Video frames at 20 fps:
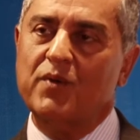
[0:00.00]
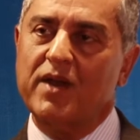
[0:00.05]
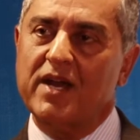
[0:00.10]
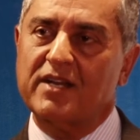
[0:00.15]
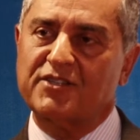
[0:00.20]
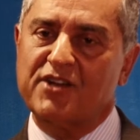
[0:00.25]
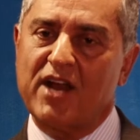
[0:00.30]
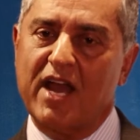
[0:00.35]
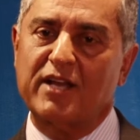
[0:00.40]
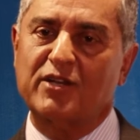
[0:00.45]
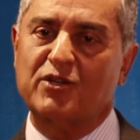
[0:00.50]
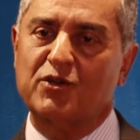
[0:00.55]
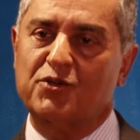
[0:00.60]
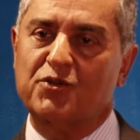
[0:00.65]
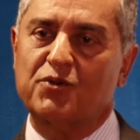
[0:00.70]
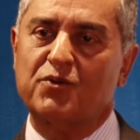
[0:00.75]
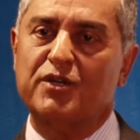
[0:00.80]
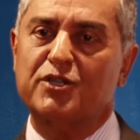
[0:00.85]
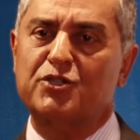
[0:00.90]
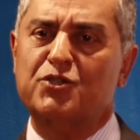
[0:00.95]
we are trying to
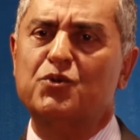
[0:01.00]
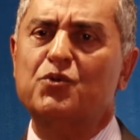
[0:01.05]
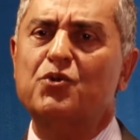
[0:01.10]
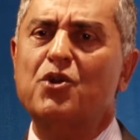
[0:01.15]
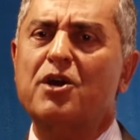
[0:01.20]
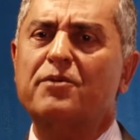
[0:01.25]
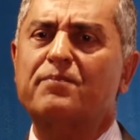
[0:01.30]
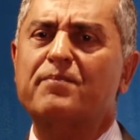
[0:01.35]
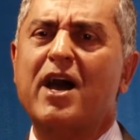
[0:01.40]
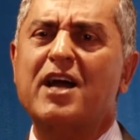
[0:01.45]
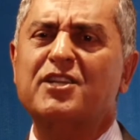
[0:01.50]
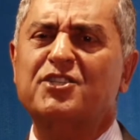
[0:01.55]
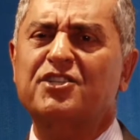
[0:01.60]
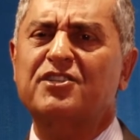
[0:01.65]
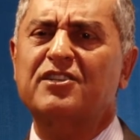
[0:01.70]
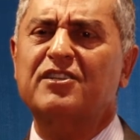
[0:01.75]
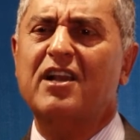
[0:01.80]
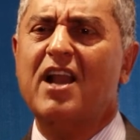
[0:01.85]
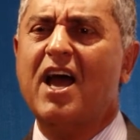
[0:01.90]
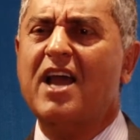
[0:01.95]
do is do not
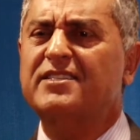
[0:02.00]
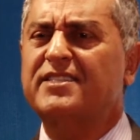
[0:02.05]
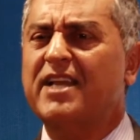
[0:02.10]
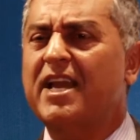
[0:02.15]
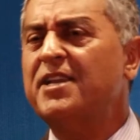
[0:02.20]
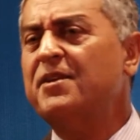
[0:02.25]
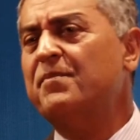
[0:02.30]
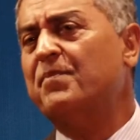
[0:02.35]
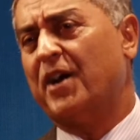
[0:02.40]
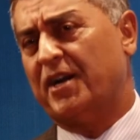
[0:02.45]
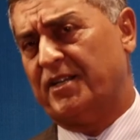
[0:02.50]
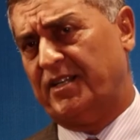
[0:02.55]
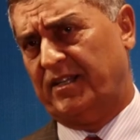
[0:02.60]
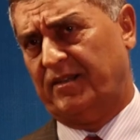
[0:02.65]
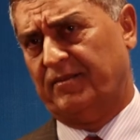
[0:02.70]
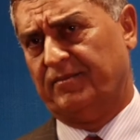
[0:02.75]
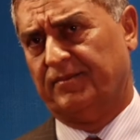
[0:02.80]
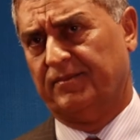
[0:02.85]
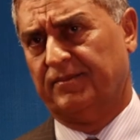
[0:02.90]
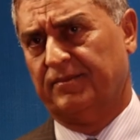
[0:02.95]
marginalize anybody.
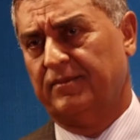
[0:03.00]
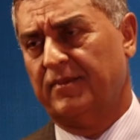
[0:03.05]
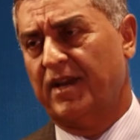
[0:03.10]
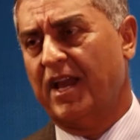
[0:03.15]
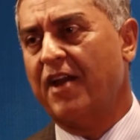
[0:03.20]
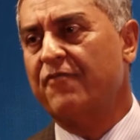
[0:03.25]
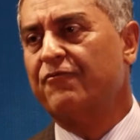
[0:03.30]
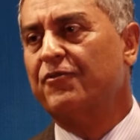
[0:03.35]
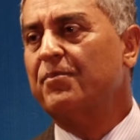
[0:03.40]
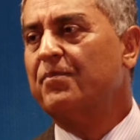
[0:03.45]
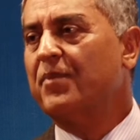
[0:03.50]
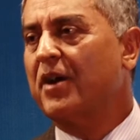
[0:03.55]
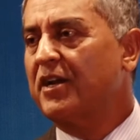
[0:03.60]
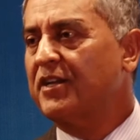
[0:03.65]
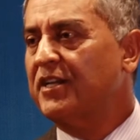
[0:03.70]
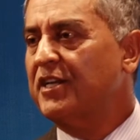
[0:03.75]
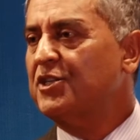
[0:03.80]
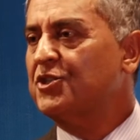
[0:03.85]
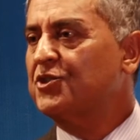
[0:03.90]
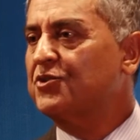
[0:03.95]

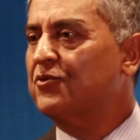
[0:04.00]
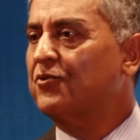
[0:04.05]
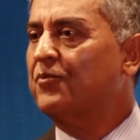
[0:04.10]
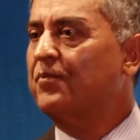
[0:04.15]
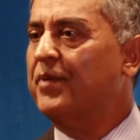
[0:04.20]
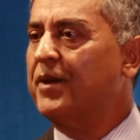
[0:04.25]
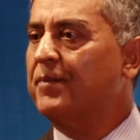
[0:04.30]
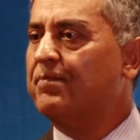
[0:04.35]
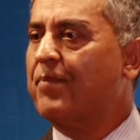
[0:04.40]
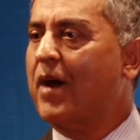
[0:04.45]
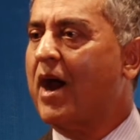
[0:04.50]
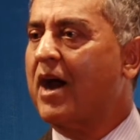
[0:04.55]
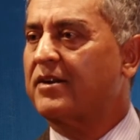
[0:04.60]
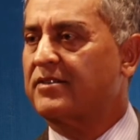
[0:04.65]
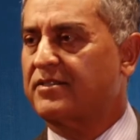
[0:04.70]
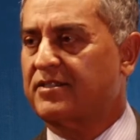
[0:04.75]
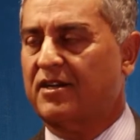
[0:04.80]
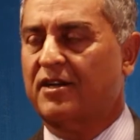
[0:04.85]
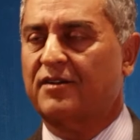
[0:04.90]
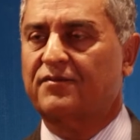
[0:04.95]
everybody should be
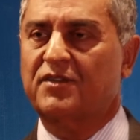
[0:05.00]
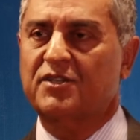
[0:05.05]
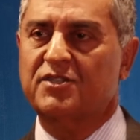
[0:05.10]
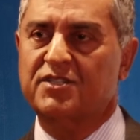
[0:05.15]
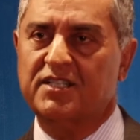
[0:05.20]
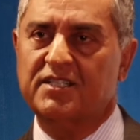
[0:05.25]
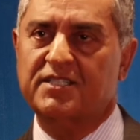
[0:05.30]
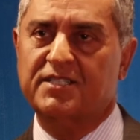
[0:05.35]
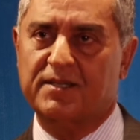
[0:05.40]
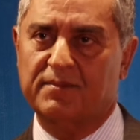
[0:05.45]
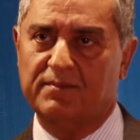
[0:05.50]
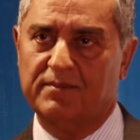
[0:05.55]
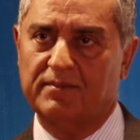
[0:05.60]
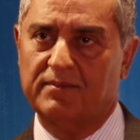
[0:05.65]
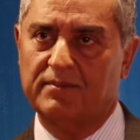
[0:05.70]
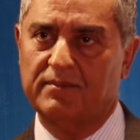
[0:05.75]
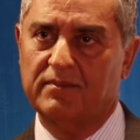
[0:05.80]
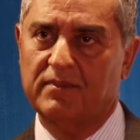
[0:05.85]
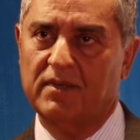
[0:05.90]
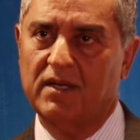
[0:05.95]
part of the system.
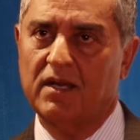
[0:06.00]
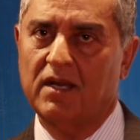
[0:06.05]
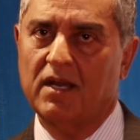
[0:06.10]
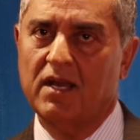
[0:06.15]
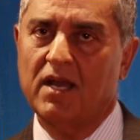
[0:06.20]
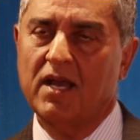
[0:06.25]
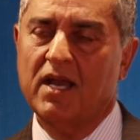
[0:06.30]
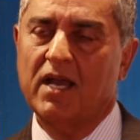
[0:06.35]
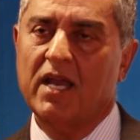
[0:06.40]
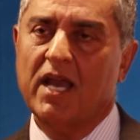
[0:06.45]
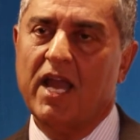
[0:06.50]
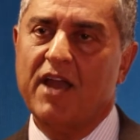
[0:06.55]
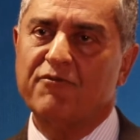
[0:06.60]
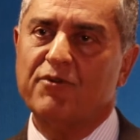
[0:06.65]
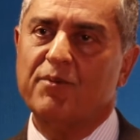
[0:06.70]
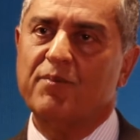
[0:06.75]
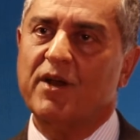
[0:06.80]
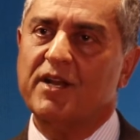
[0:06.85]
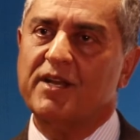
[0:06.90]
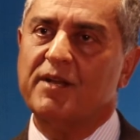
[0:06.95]

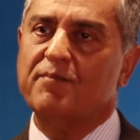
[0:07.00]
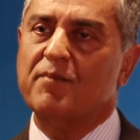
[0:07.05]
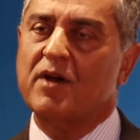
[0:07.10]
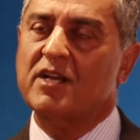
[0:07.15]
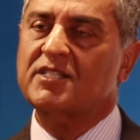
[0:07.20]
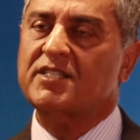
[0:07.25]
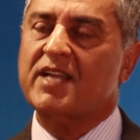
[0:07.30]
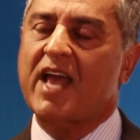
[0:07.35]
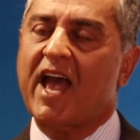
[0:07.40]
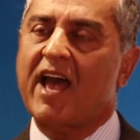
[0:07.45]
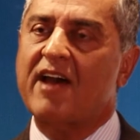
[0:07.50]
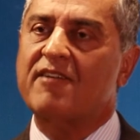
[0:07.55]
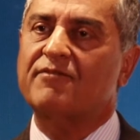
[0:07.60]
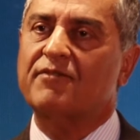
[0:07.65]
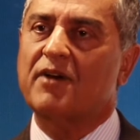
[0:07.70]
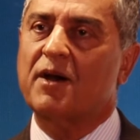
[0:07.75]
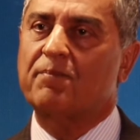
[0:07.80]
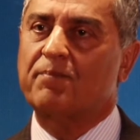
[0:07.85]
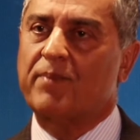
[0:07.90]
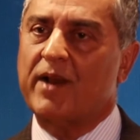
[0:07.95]
Everybody must
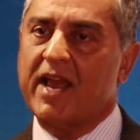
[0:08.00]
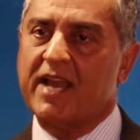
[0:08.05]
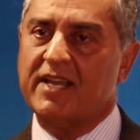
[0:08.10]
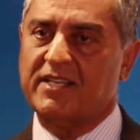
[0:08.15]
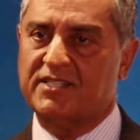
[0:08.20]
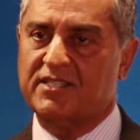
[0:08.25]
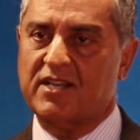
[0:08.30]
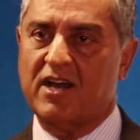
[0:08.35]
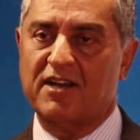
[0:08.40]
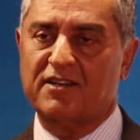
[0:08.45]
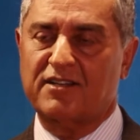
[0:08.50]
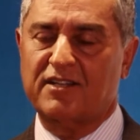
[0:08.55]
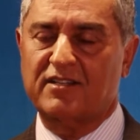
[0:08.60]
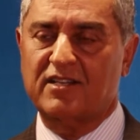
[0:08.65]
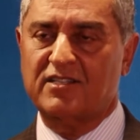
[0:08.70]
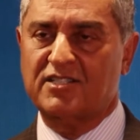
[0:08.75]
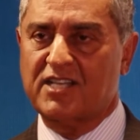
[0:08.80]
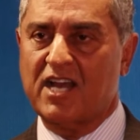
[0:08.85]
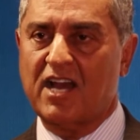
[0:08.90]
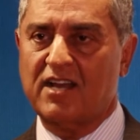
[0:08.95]
have a place under
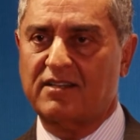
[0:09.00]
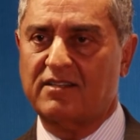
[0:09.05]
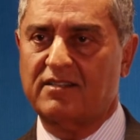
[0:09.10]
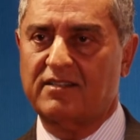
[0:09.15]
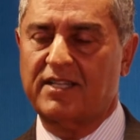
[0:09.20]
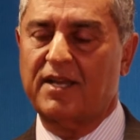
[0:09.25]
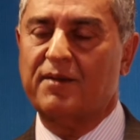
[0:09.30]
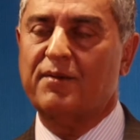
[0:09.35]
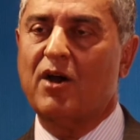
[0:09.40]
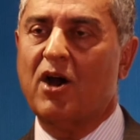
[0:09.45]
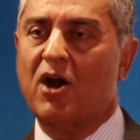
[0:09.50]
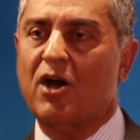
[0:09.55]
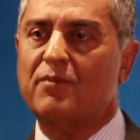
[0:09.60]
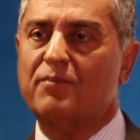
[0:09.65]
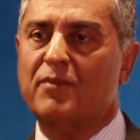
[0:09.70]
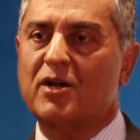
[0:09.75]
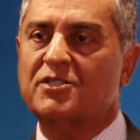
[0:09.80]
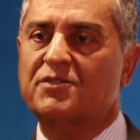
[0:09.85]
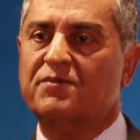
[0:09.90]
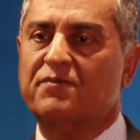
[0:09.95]
the sun. They all
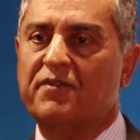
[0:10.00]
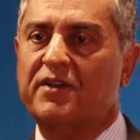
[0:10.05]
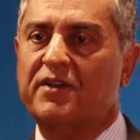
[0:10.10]
must